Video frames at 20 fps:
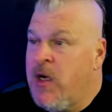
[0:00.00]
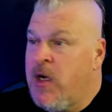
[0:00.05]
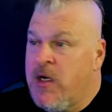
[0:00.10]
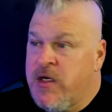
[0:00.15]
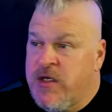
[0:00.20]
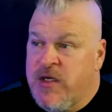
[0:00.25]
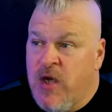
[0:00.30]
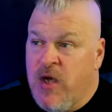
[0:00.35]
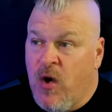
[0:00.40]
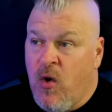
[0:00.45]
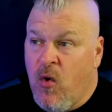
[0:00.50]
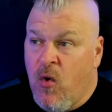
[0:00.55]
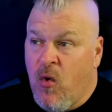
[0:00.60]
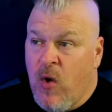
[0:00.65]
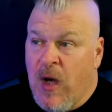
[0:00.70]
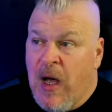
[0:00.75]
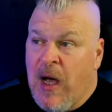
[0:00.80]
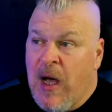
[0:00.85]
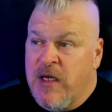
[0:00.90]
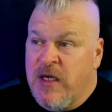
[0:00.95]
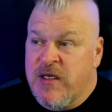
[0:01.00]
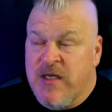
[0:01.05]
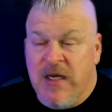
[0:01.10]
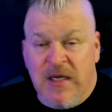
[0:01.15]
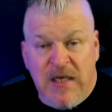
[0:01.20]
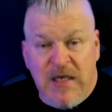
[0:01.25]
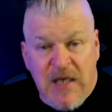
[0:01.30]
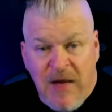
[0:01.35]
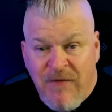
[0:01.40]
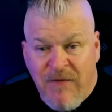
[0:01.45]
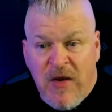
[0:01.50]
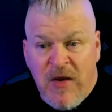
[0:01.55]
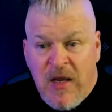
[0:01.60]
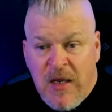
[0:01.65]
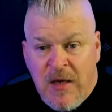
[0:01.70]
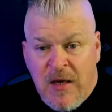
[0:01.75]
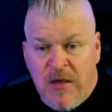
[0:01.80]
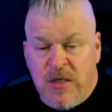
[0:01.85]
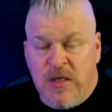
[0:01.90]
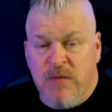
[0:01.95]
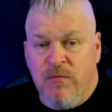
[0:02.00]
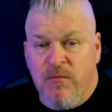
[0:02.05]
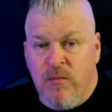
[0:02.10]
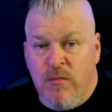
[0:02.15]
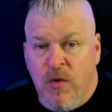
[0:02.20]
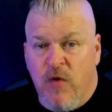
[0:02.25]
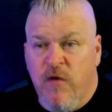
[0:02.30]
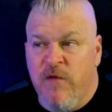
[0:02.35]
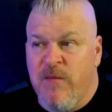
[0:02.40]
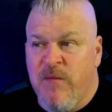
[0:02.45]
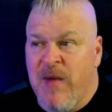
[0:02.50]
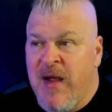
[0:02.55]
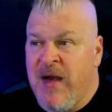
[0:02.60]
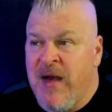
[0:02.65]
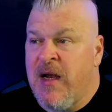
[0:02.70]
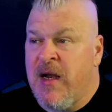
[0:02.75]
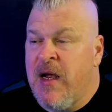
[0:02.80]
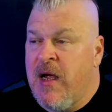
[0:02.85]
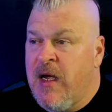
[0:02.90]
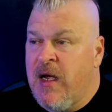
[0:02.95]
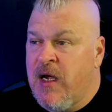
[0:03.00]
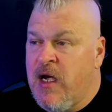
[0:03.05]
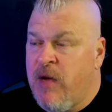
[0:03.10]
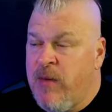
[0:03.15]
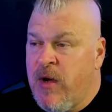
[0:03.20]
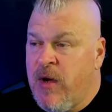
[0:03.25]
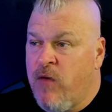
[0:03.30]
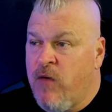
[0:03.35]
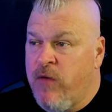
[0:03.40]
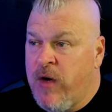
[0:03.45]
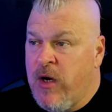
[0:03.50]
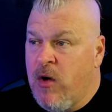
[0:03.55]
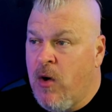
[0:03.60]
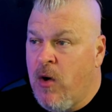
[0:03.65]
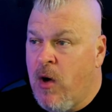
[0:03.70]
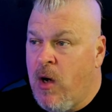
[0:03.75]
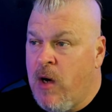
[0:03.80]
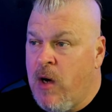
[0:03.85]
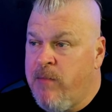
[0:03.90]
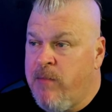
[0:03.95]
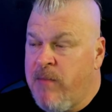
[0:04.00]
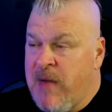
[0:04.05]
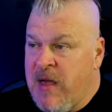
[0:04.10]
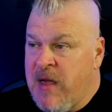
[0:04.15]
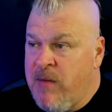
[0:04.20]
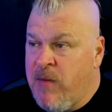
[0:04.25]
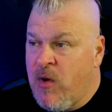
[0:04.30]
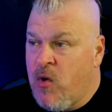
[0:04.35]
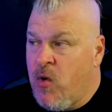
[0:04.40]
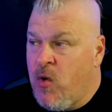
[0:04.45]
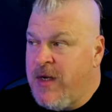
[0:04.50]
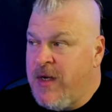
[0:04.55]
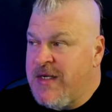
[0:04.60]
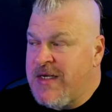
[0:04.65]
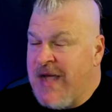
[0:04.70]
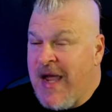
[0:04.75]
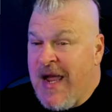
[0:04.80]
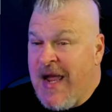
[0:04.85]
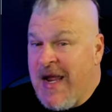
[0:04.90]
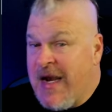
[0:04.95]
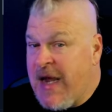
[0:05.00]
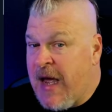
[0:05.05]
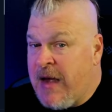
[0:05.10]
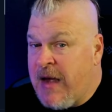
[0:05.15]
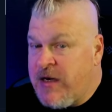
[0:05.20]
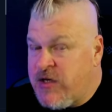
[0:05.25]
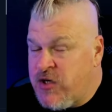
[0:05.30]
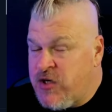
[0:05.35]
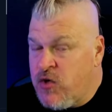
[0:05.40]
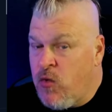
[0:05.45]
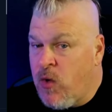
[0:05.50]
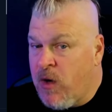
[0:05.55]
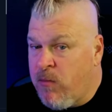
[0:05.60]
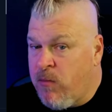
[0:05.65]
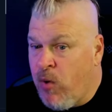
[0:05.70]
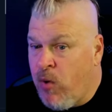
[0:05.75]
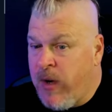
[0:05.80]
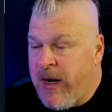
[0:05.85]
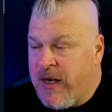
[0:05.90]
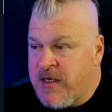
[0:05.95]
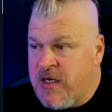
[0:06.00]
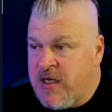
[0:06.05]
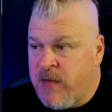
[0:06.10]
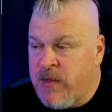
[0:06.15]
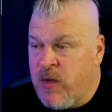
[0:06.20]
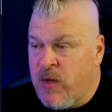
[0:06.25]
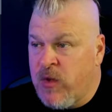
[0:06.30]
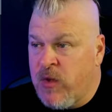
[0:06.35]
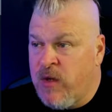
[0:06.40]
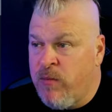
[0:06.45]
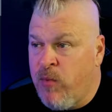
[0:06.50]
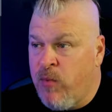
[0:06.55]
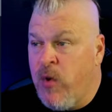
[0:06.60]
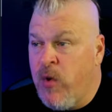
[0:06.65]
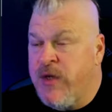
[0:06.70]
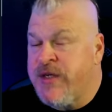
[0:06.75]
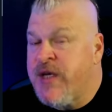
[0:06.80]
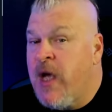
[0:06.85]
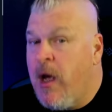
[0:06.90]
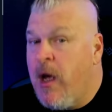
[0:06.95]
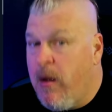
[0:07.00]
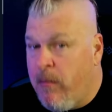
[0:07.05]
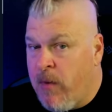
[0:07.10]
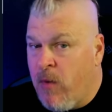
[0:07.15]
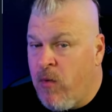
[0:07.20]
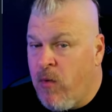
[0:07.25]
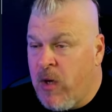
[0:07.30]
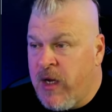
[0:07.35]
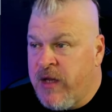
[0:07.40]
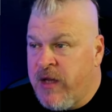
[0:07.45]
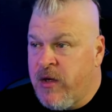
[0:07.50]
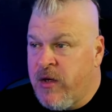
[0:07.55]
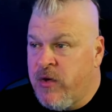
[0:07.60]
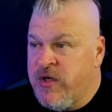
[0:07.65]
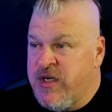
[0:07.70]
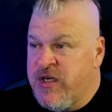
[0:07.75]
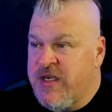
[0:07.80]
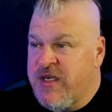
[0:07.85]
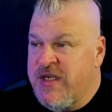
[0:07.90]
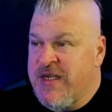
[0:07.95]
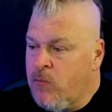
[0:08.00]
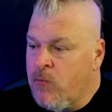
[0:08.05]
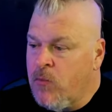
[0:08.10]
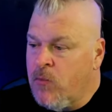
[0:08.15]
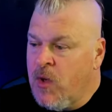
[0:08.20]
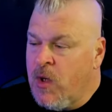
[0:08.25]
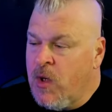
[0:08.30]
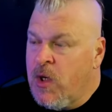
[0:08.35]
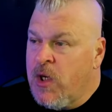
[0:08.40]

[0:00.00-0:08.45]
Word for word: So uh, significant movement coming over here on meme coins. And I do want to point out something with the Boyz, but we'll get there in just a second.